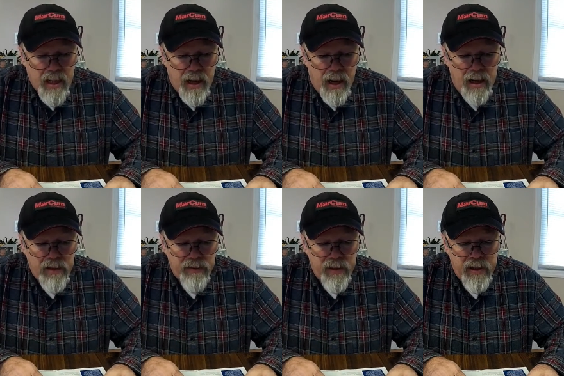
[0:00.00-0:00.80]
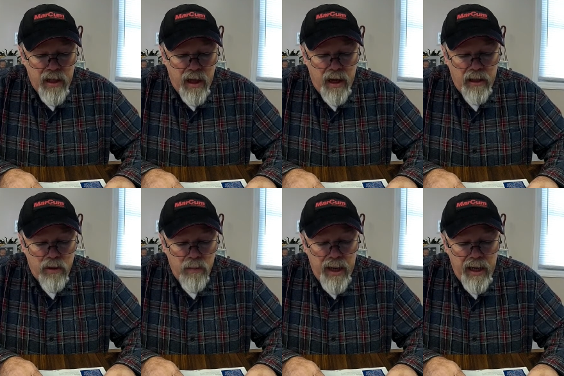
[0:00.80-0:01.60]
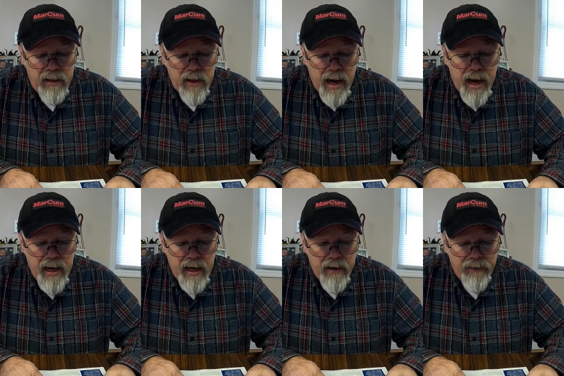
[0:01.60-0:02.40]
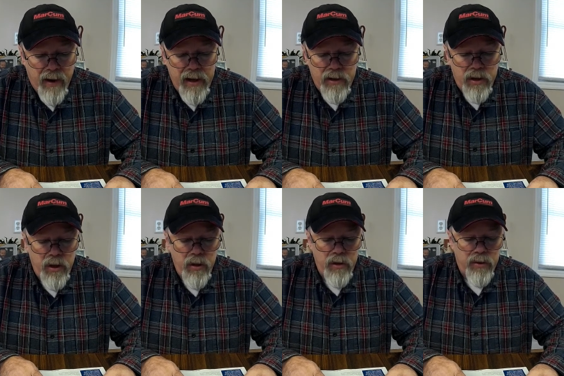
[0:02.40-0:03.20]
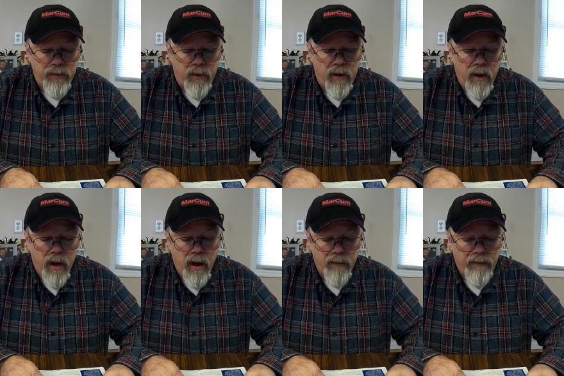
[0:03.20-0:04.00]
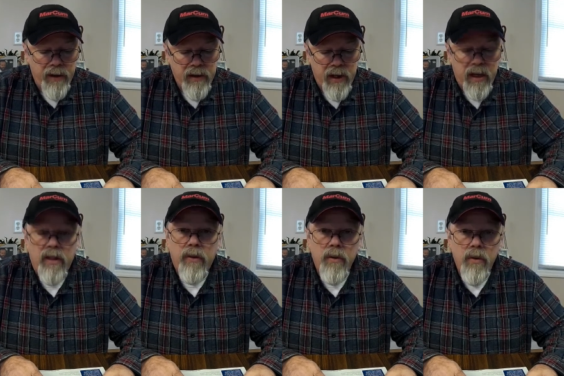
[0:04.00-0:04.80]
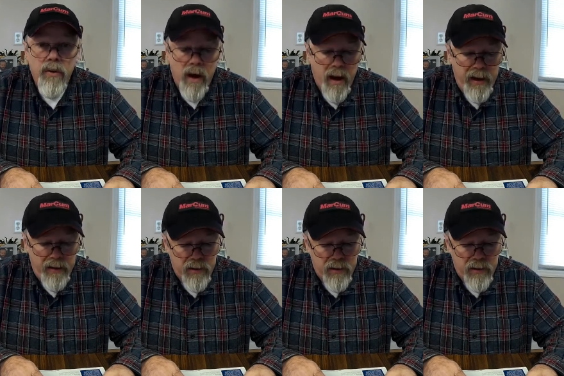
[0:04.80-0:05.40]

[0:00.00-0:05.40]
Ice fishing lines means any device used for fishing through the ice,